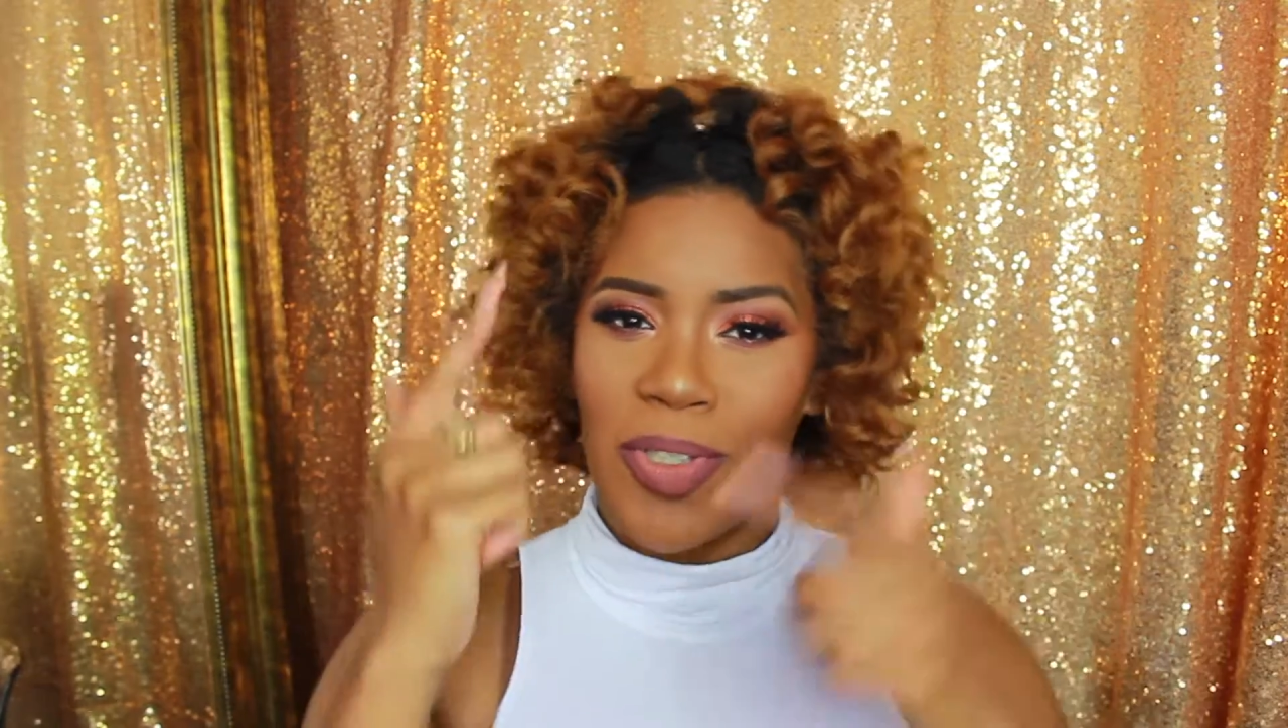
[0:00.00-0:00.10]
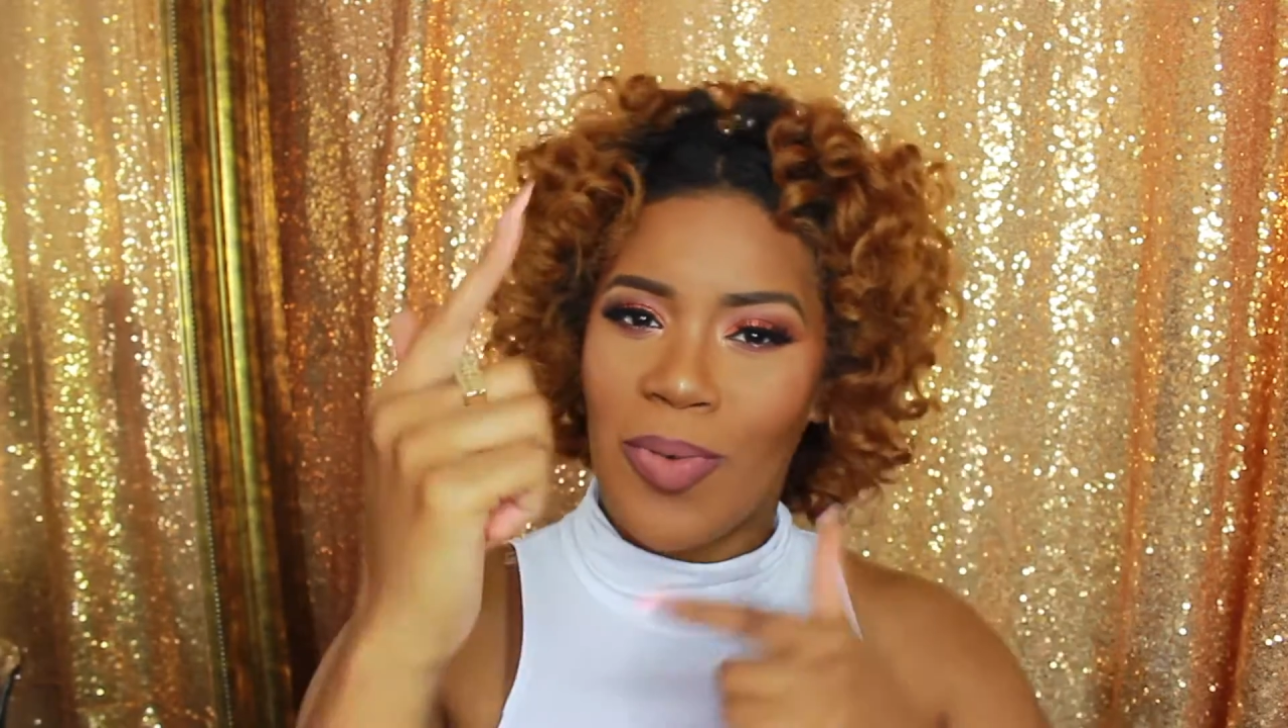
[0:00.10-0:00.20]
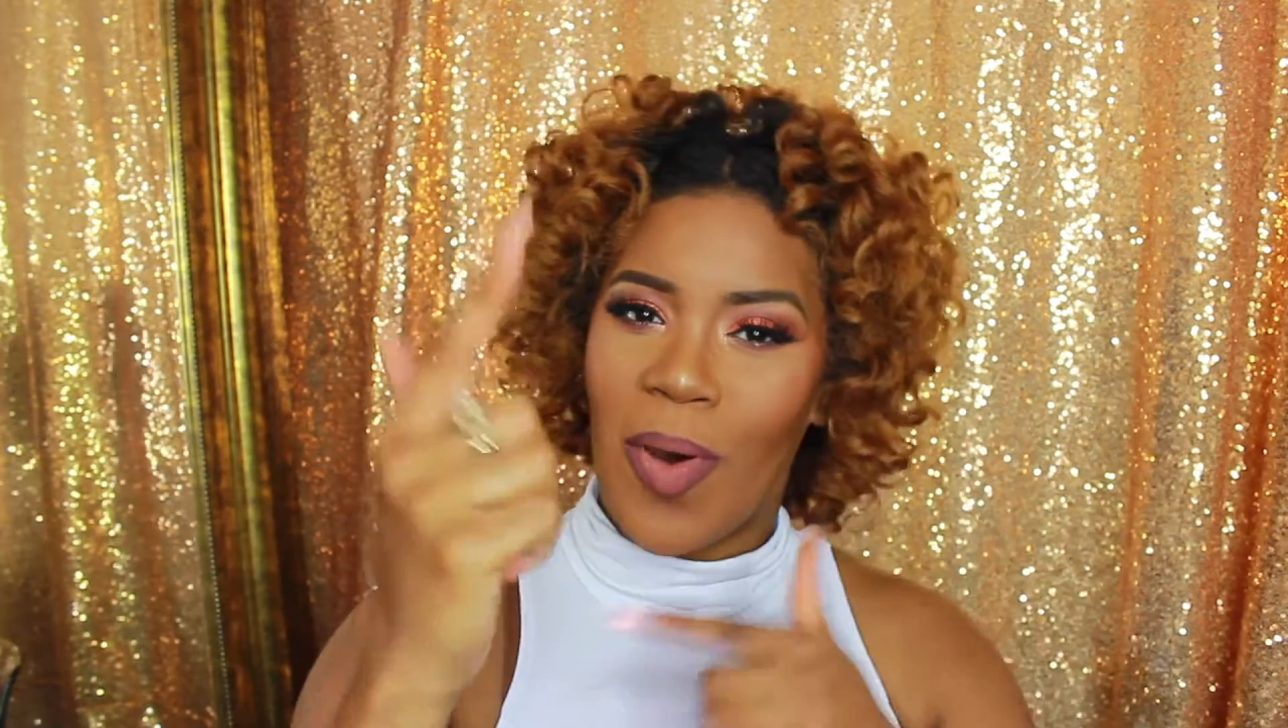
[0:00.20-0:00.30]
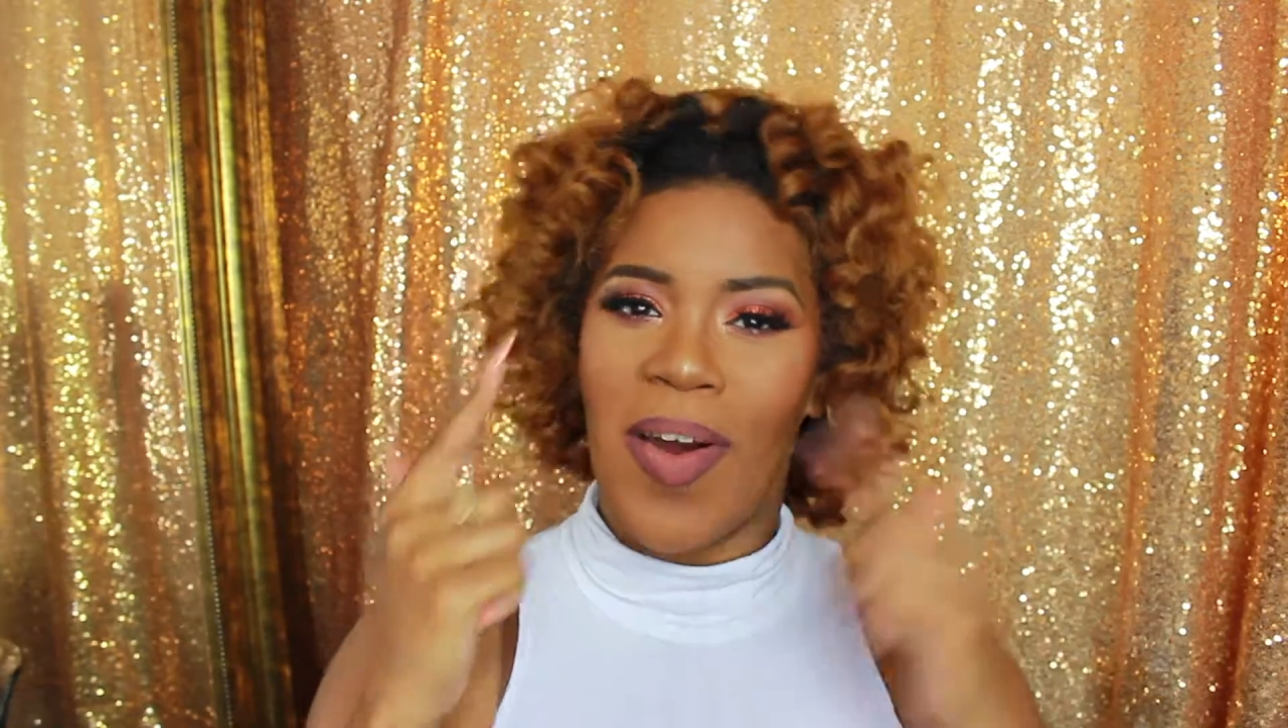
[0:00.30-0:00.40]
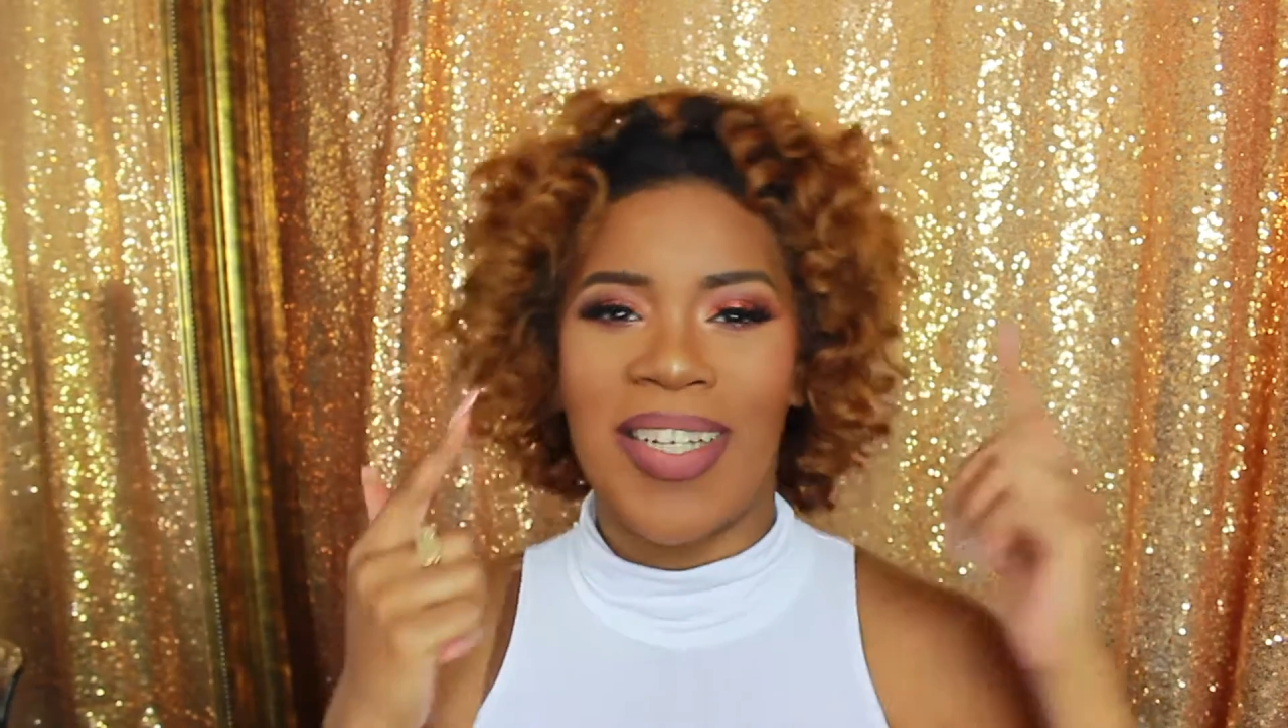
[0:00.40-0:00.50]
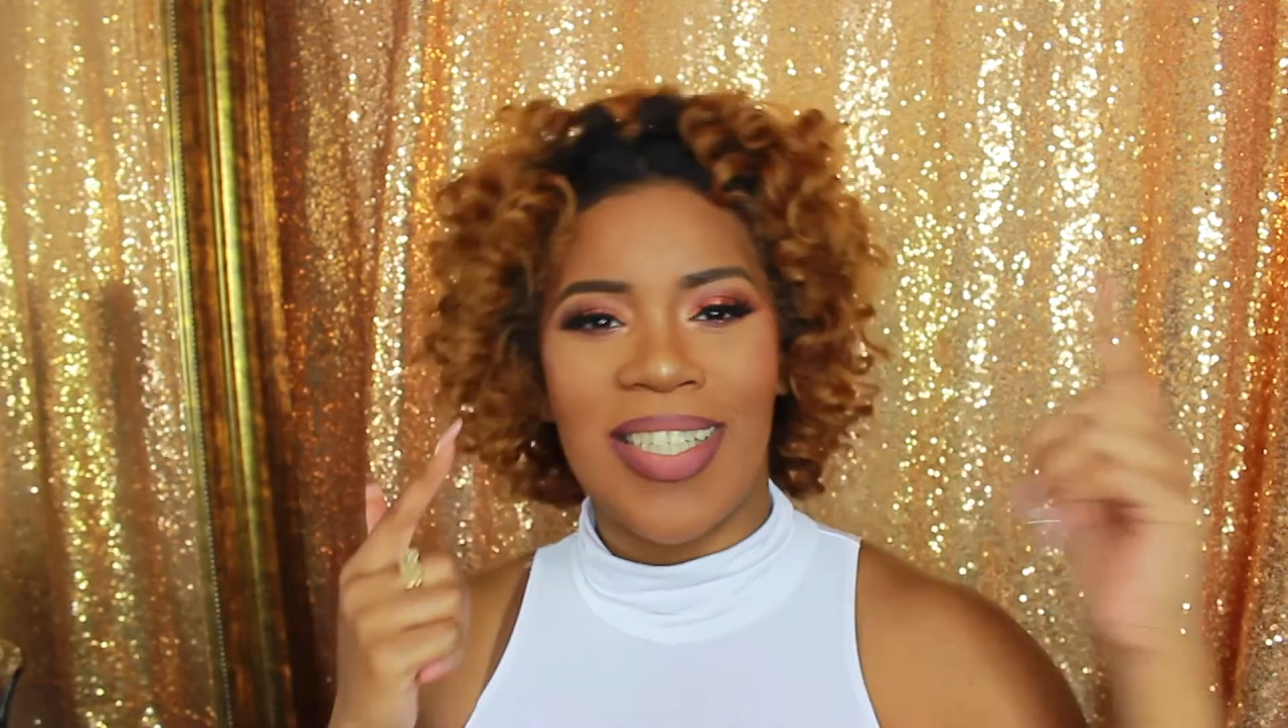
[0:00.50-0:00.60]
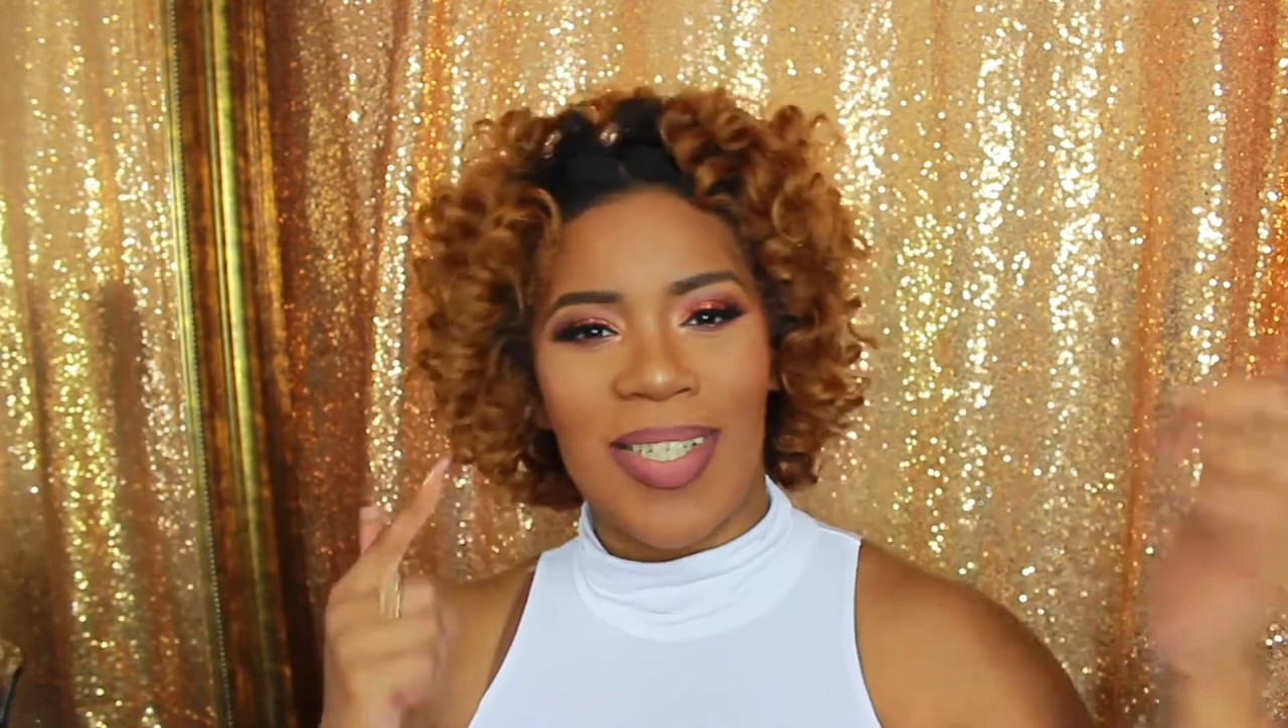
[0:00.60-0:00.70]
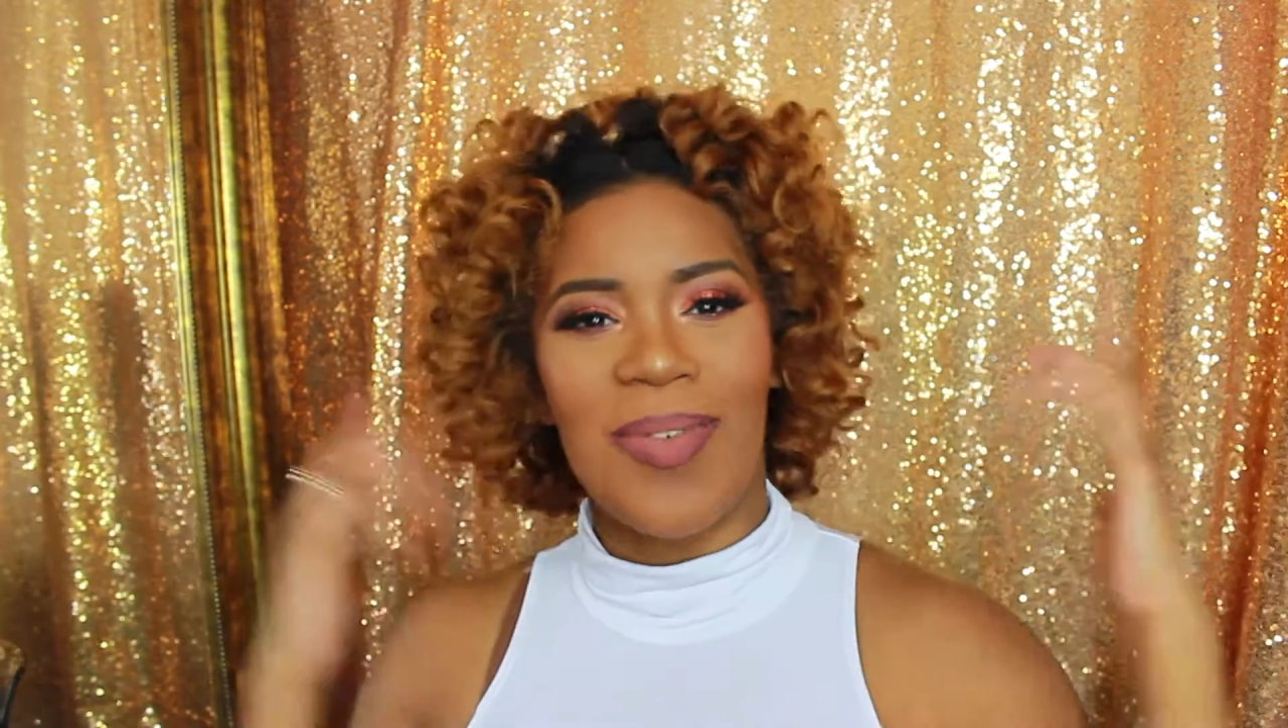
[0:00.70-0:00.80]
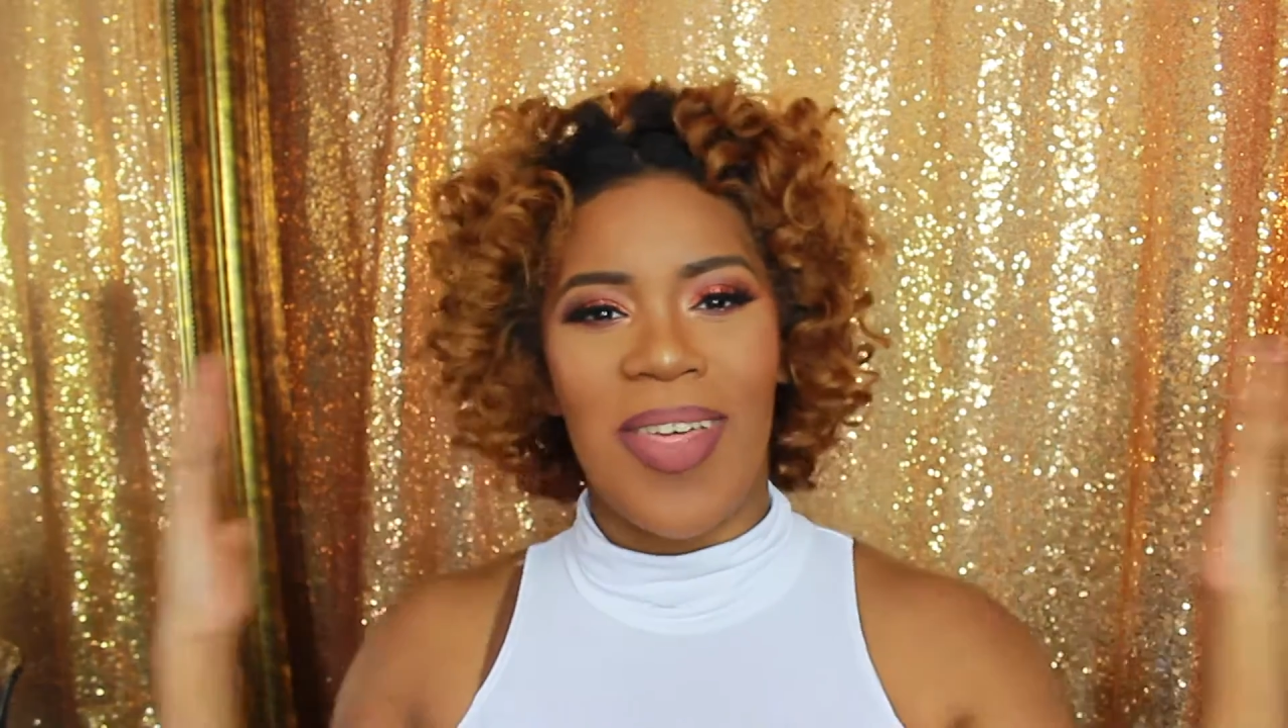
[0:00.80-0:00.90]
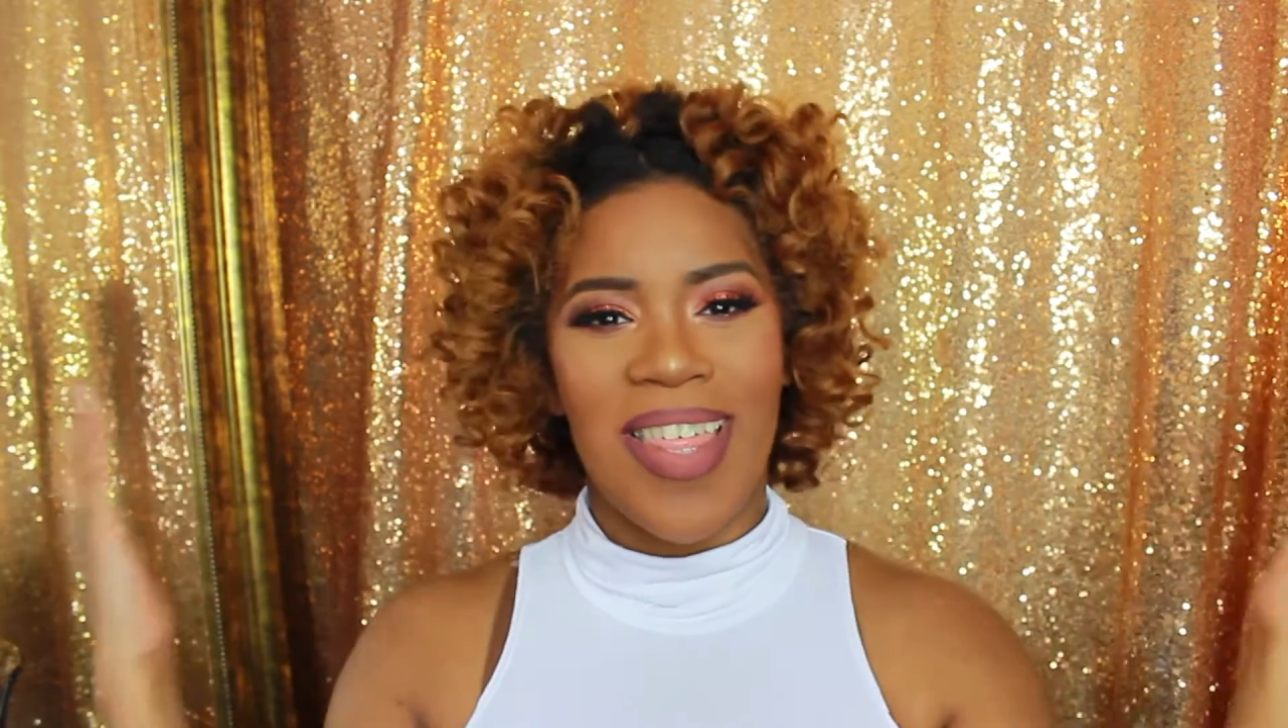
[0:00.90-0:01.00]
you on
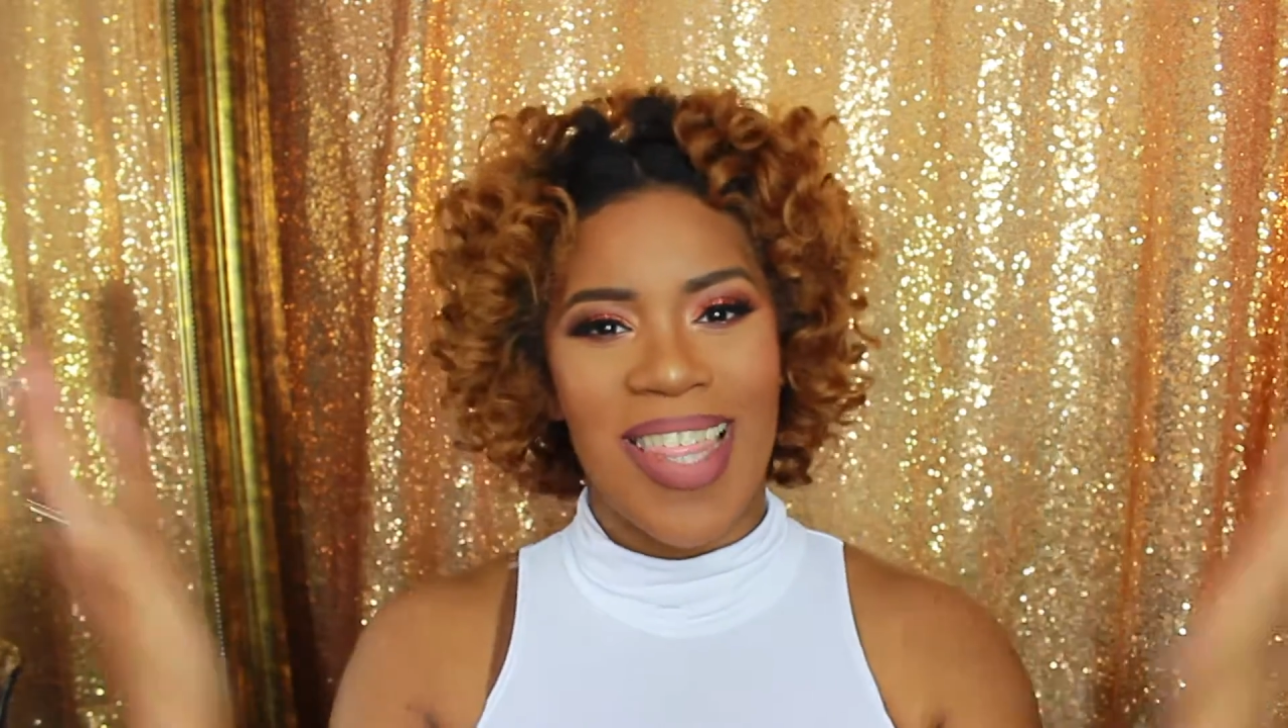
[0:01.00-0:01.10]
to